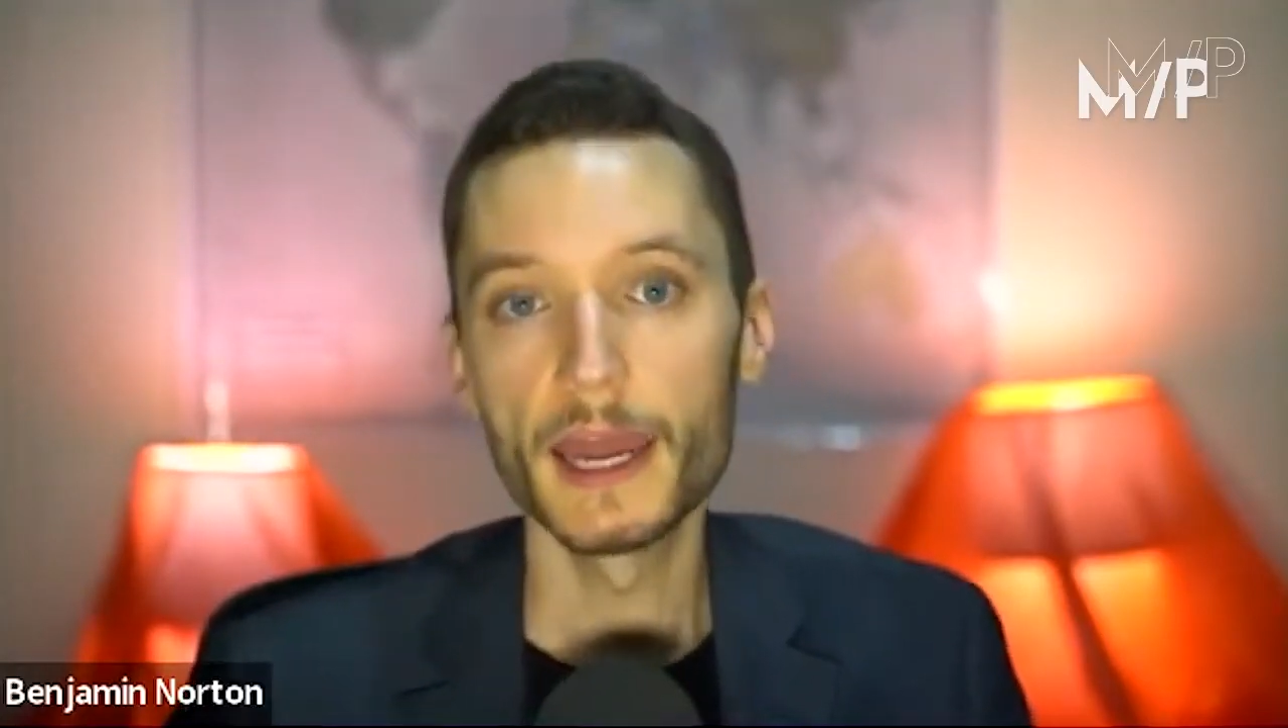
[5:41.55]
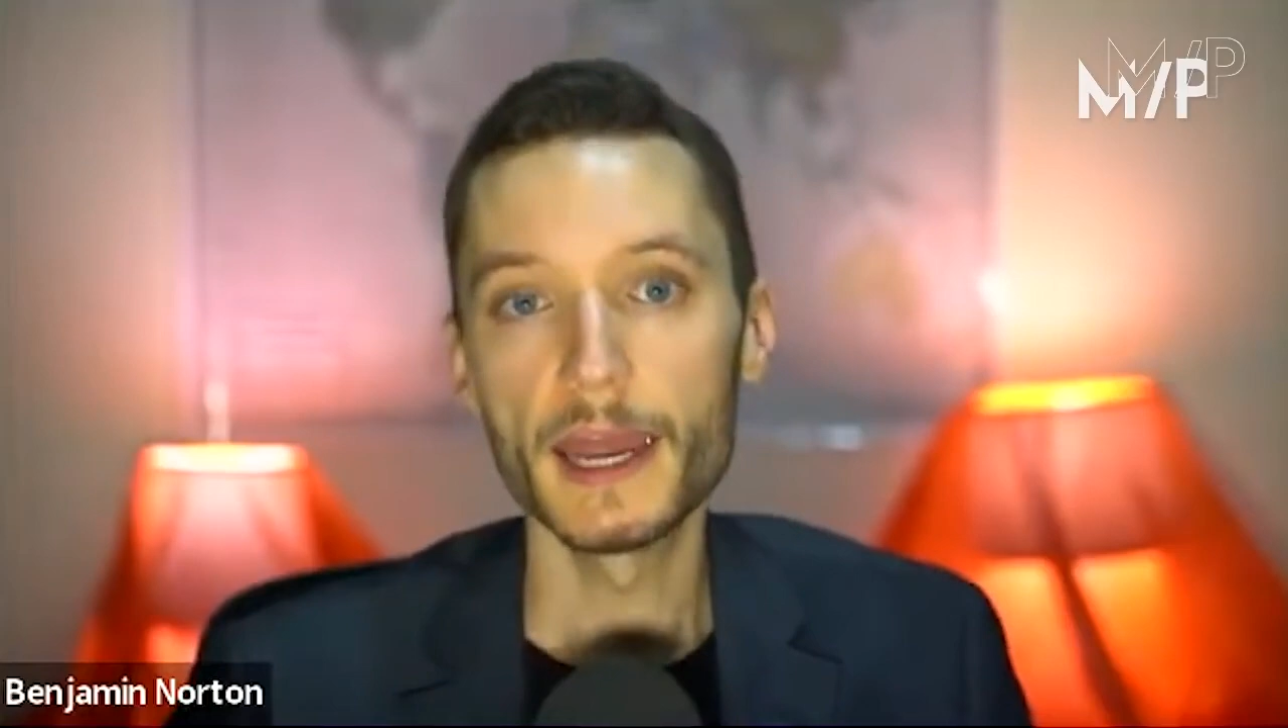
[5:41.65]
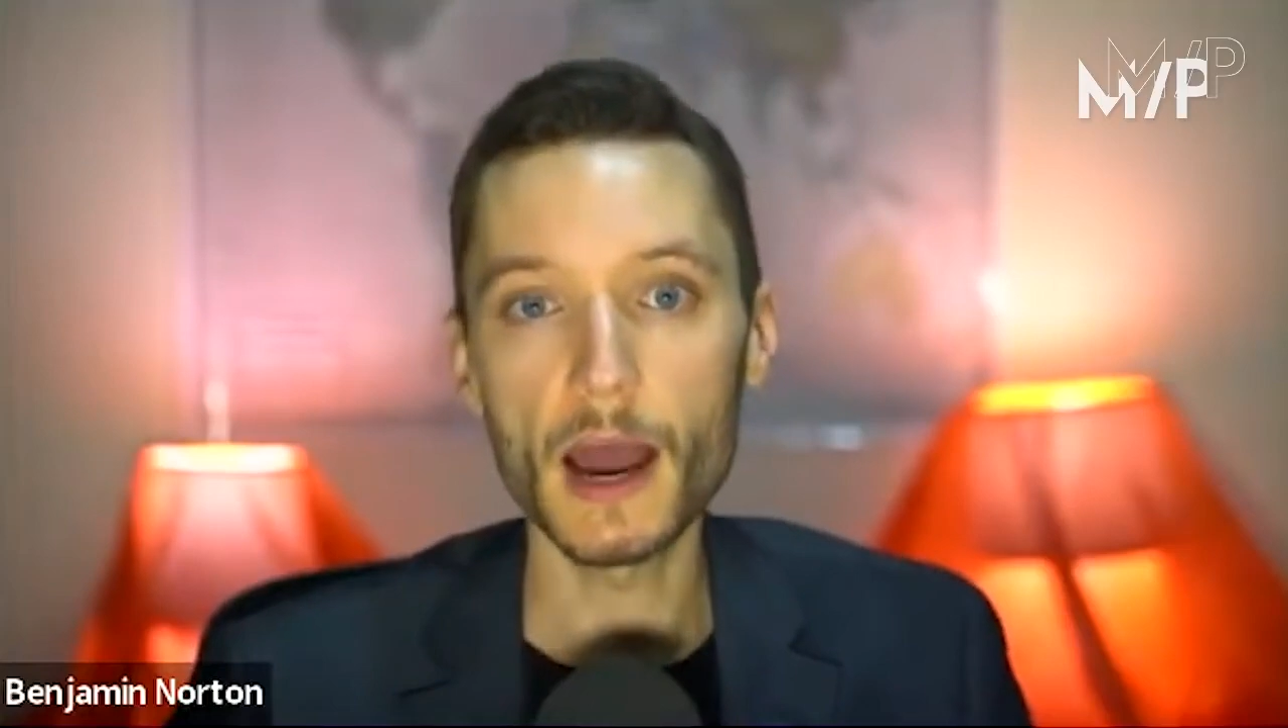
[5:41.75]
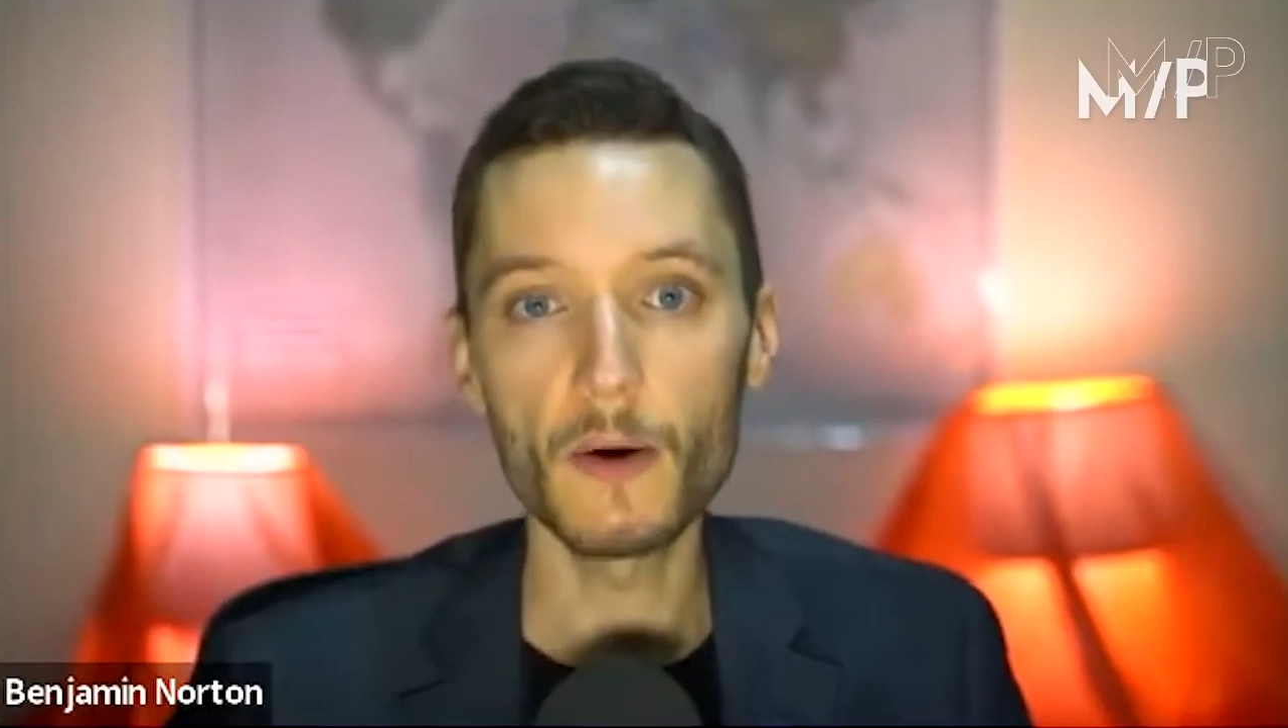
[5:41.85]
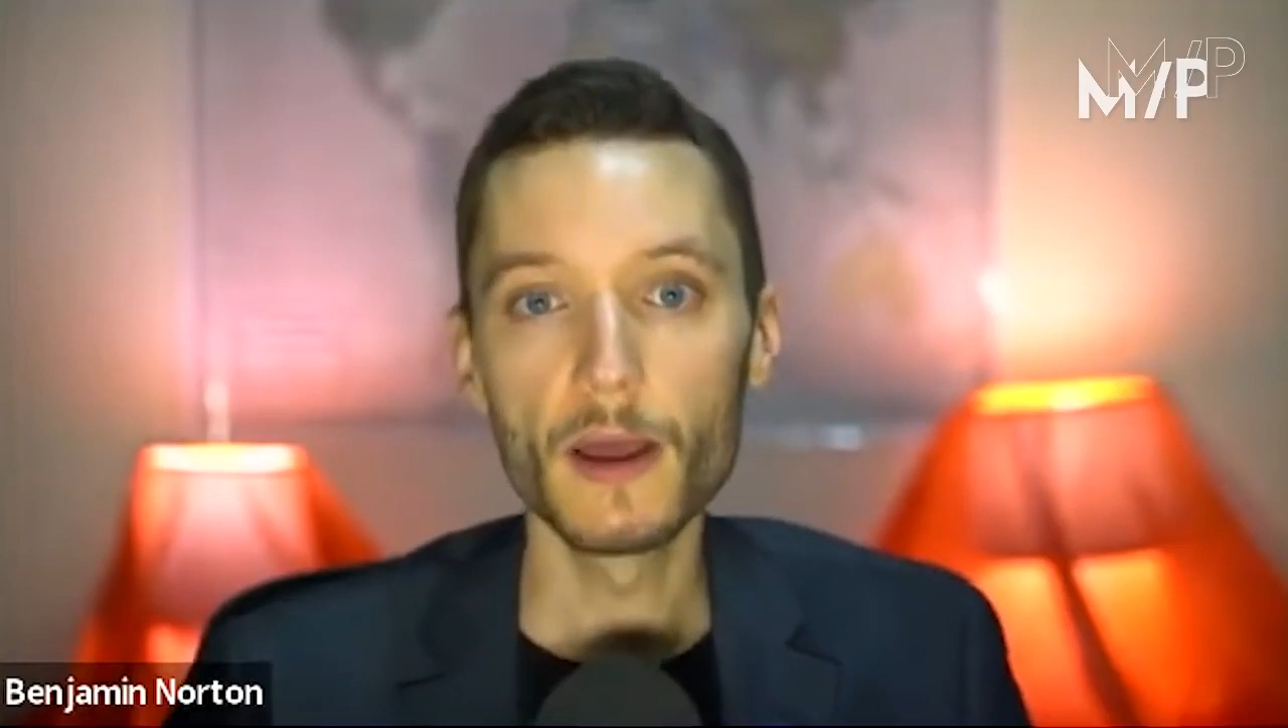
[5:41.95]

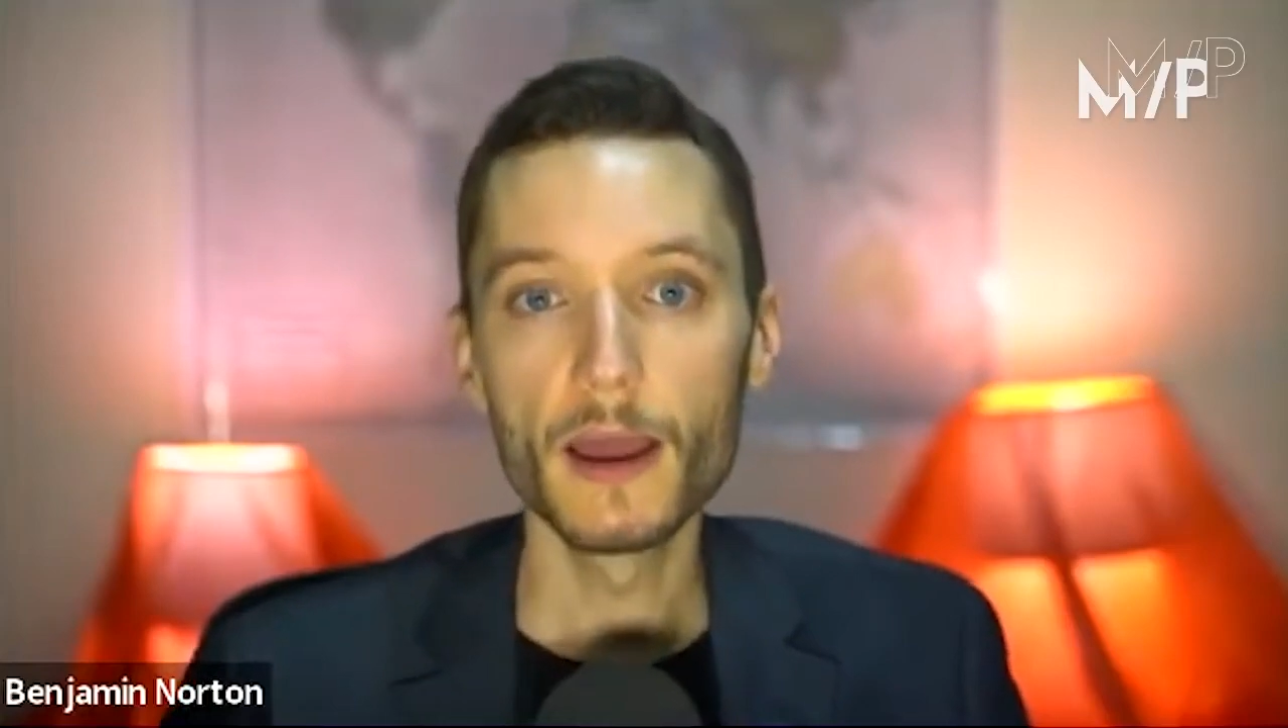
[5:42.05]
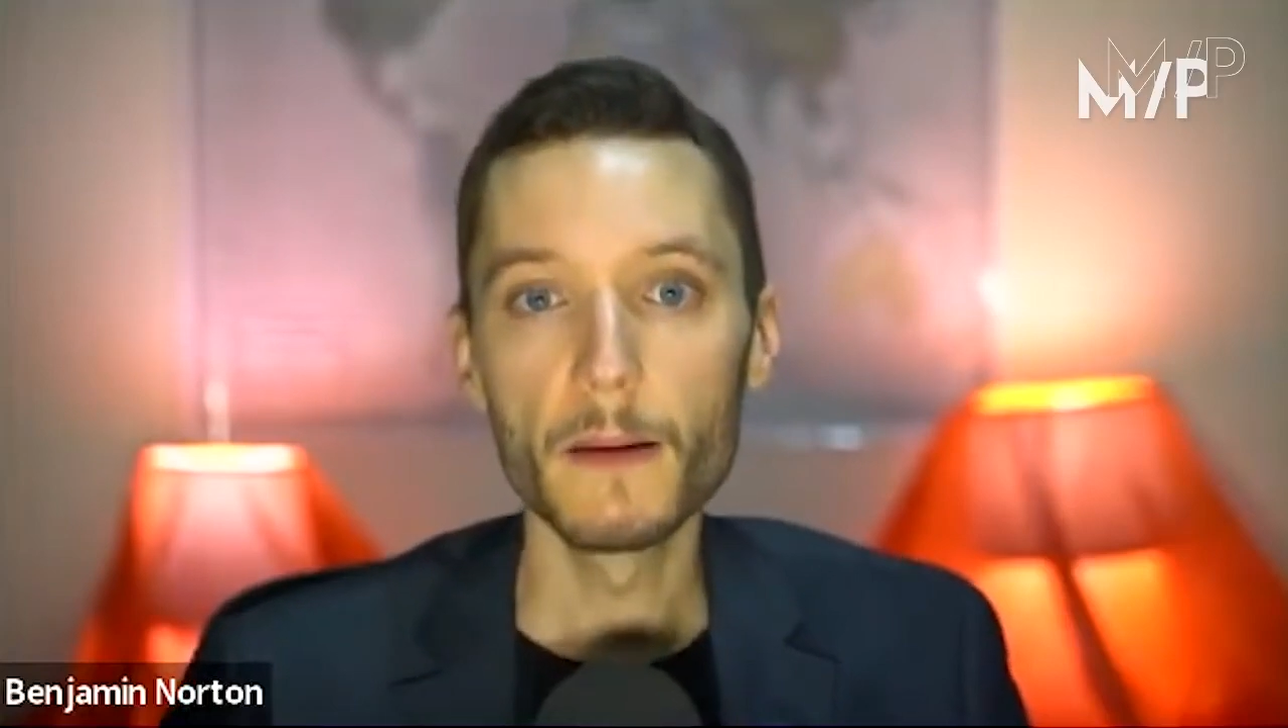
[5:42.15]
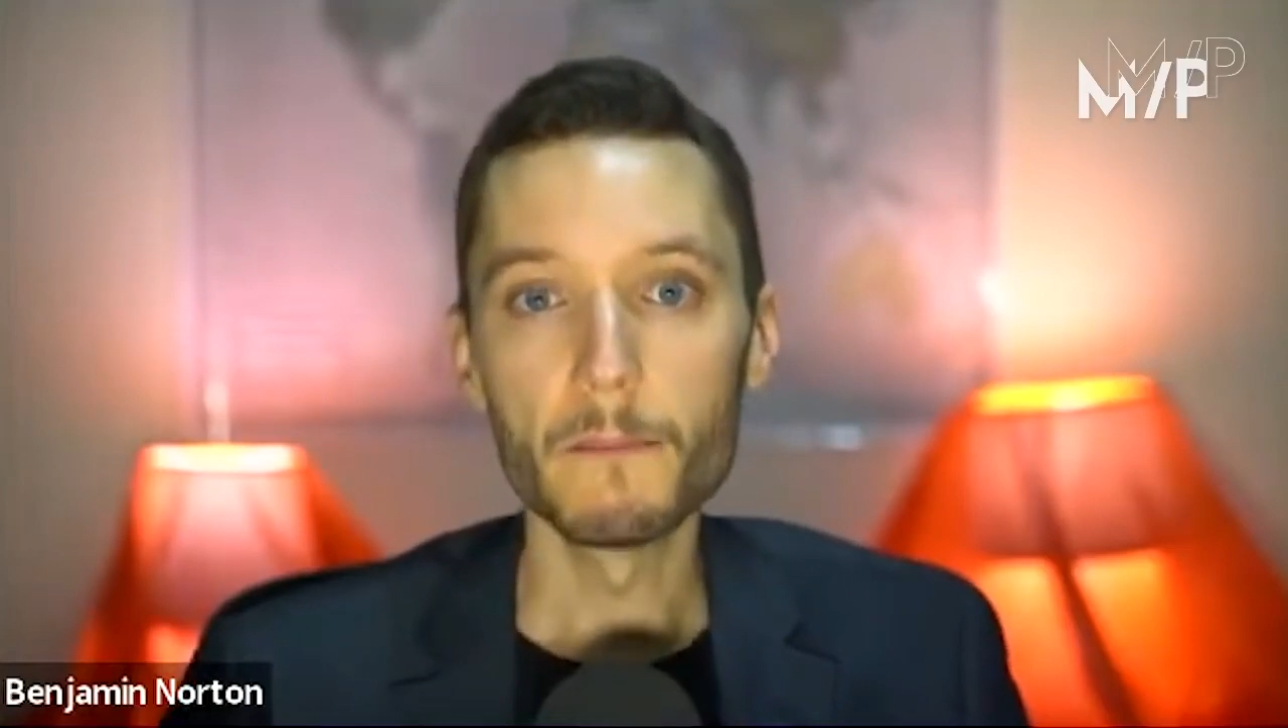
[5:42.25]
Now,